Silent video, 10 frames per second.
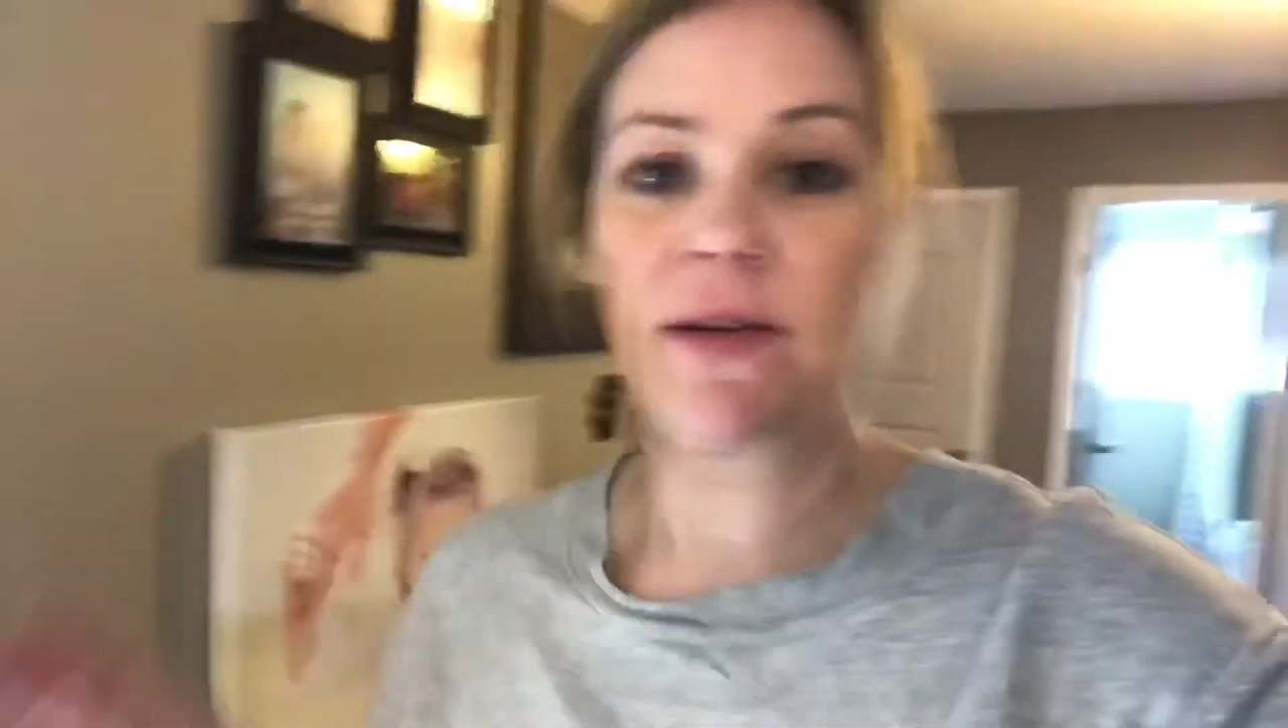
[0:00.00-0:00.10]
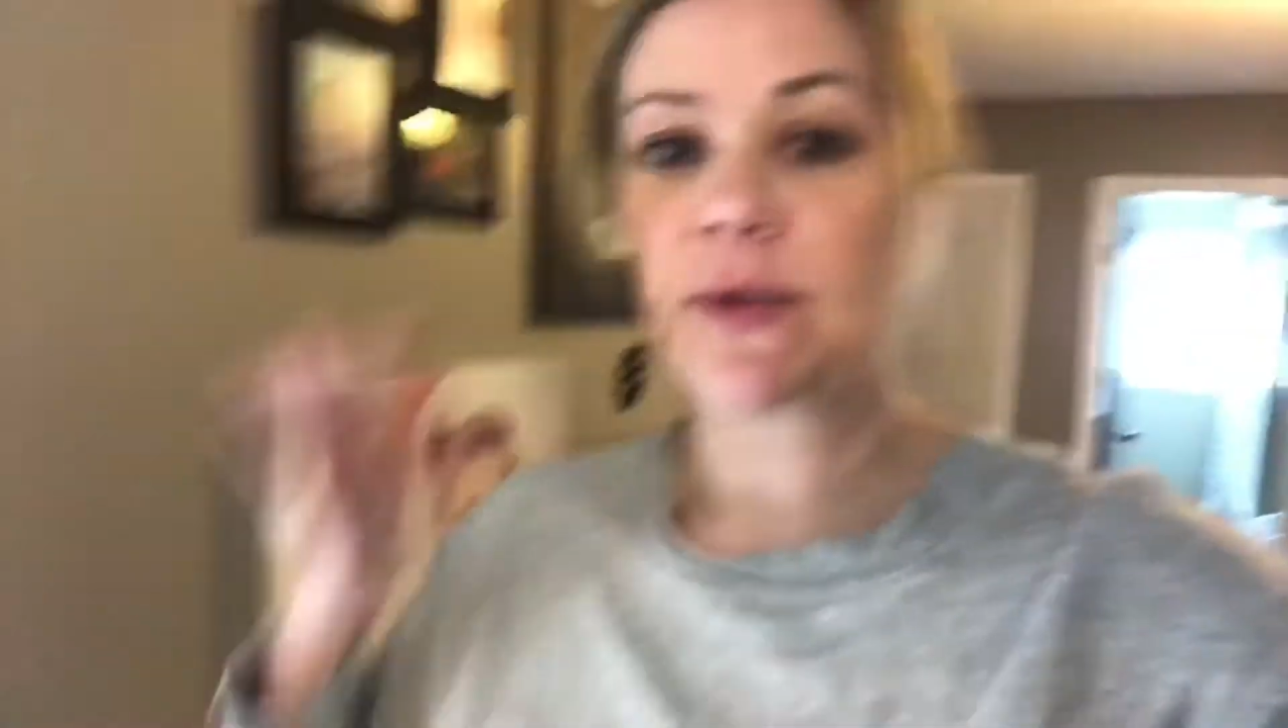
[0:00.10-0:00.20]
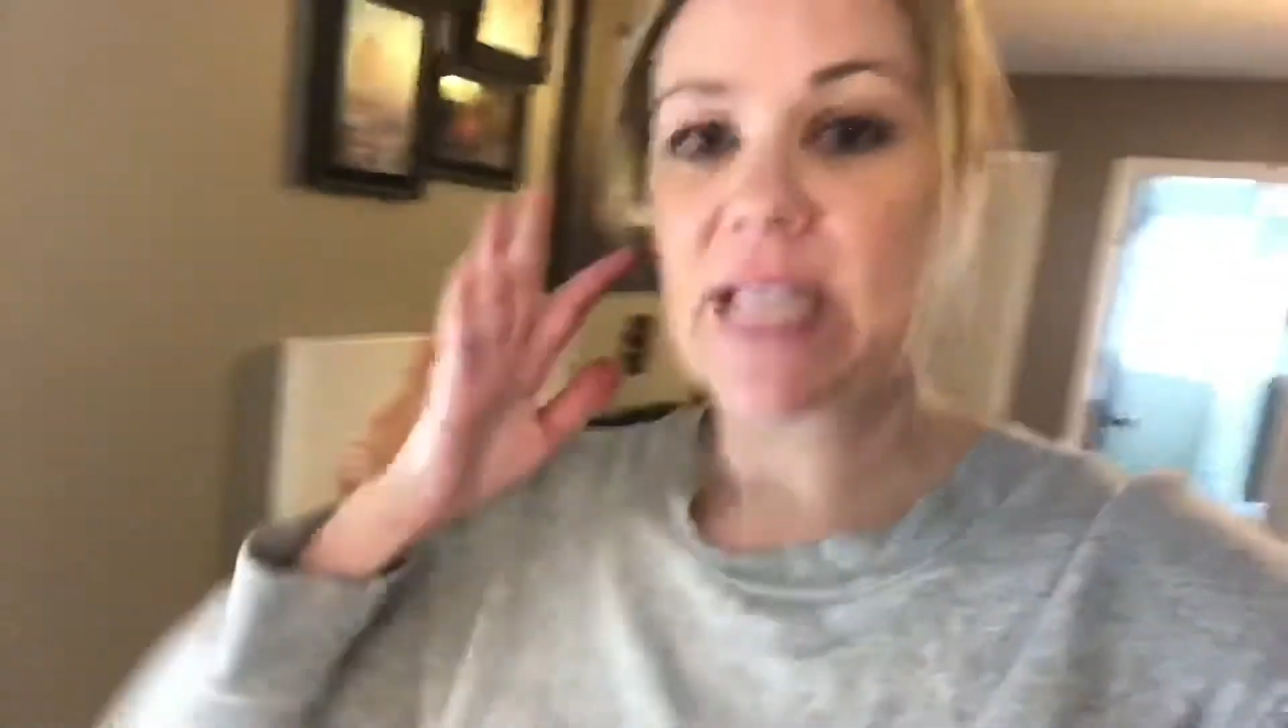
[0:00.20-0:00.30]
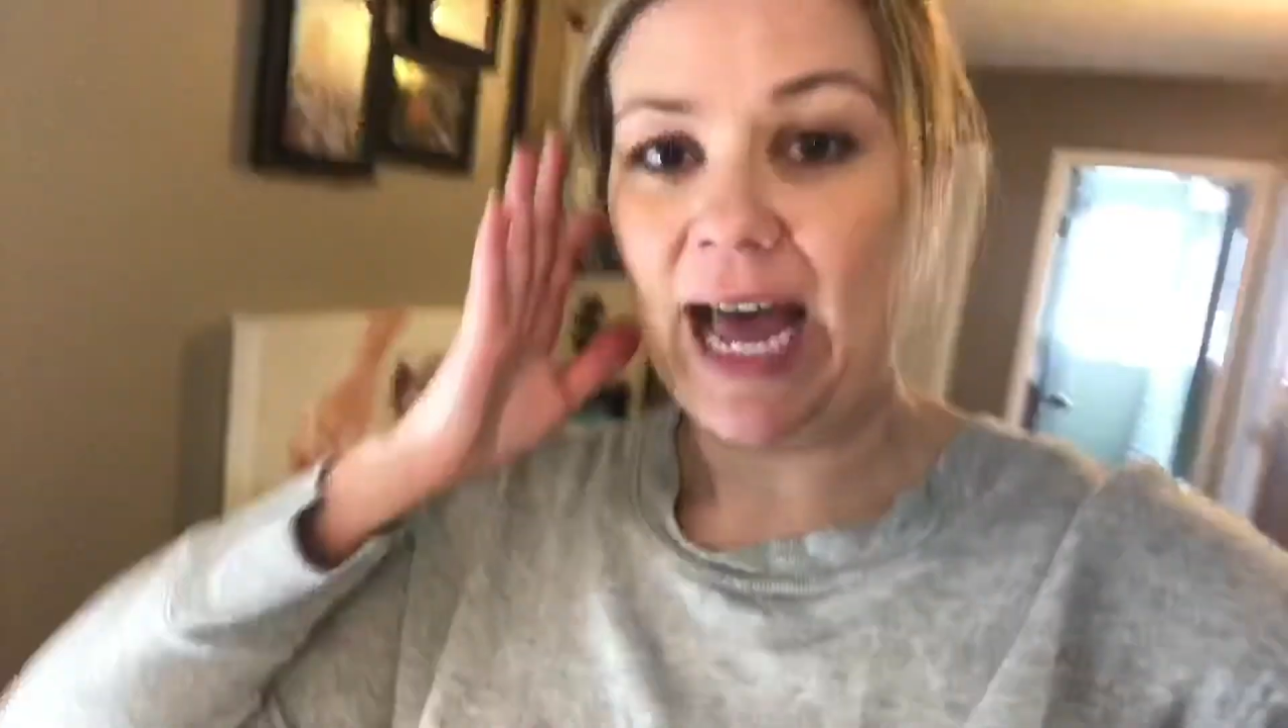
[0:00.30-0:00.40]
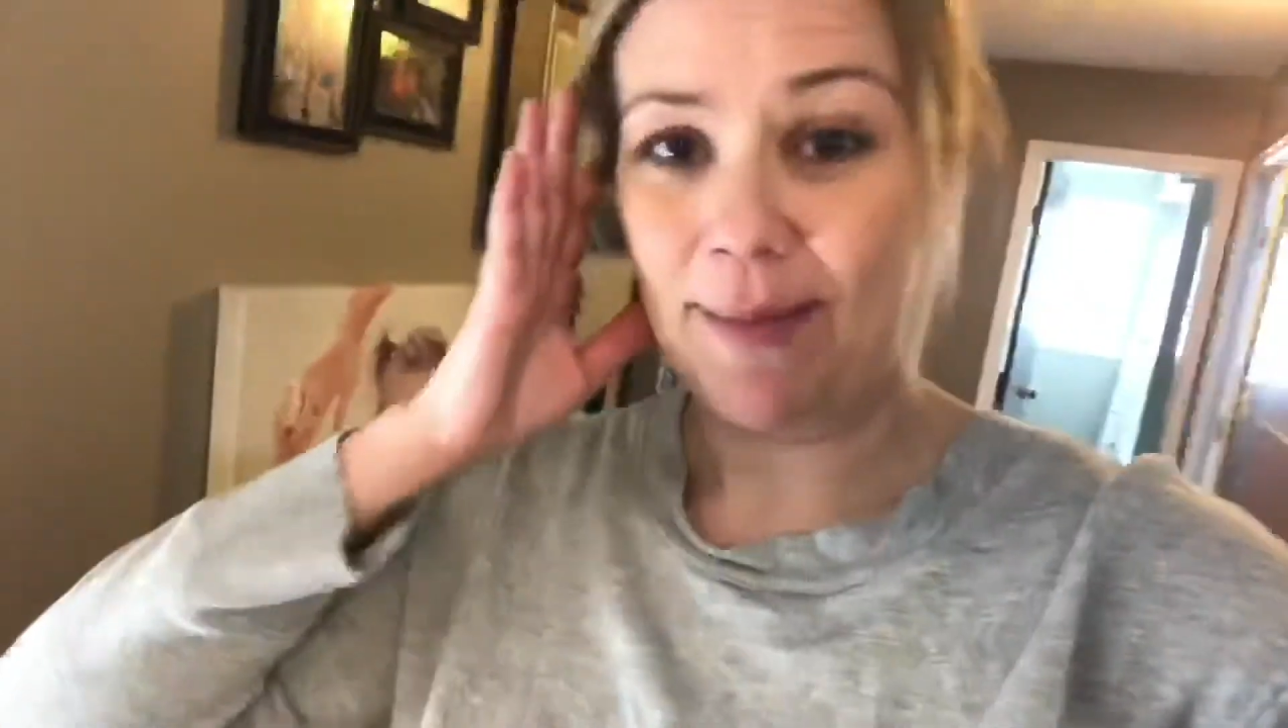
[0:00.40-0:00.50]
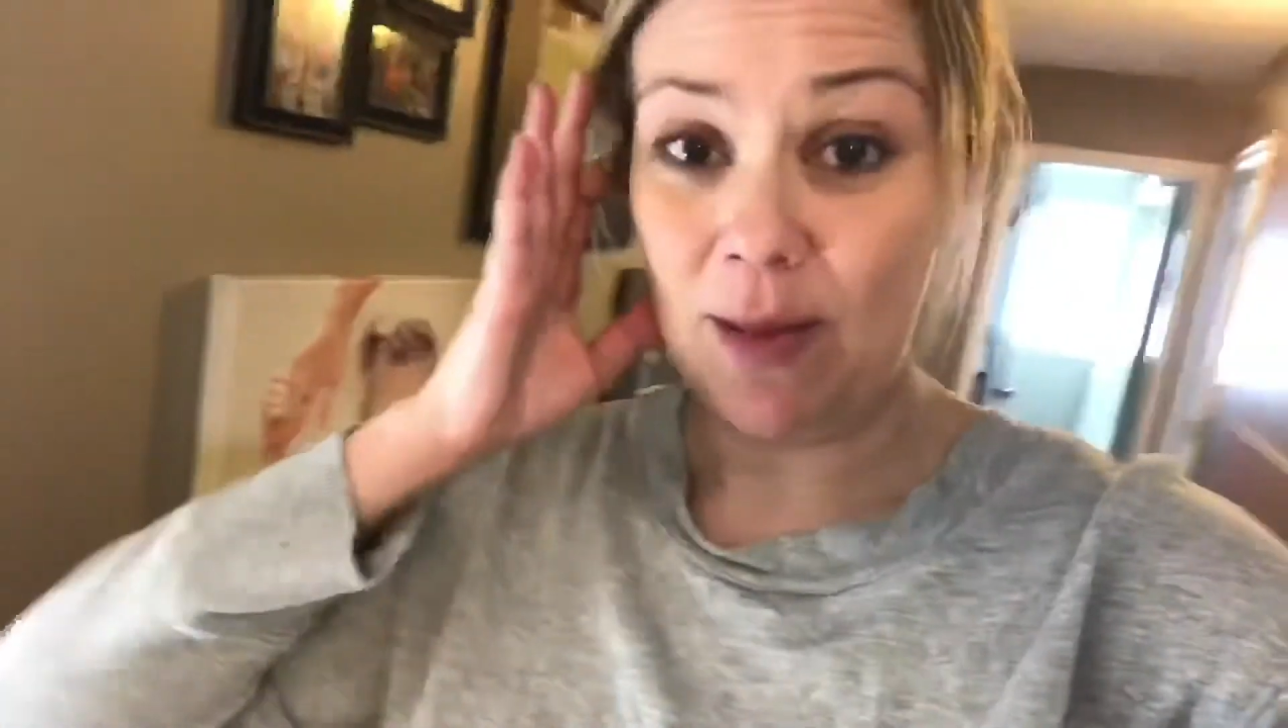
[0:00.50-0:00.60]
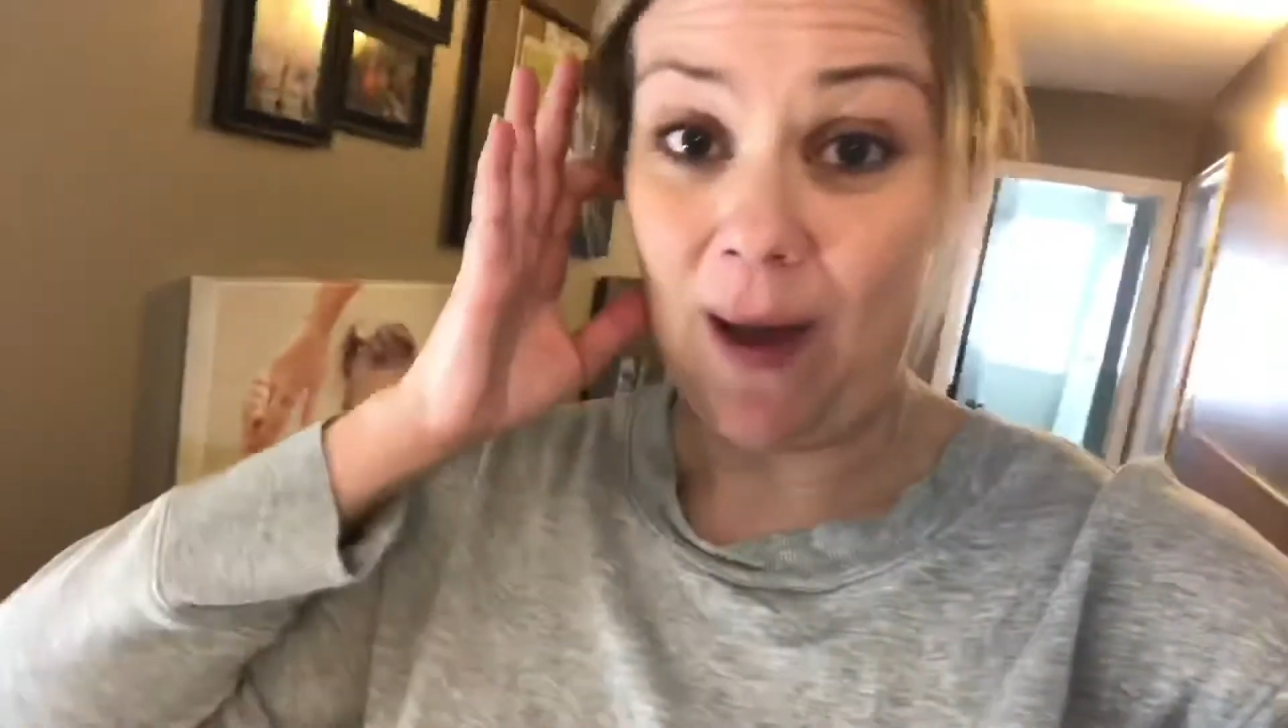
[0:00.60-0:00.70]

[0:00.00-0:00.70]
of it was Hobby